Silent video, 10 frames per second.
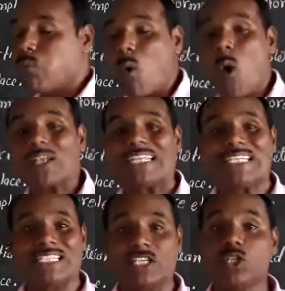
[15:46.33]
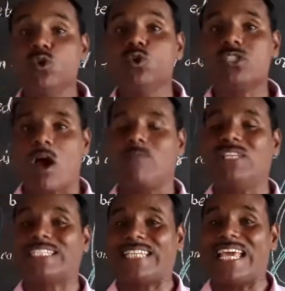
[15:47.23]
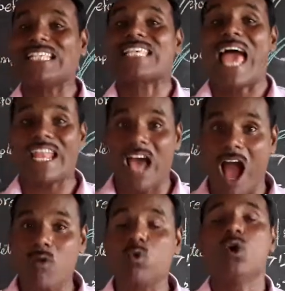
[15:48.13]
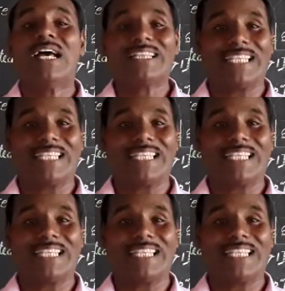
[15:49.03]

what is the use of this tense and how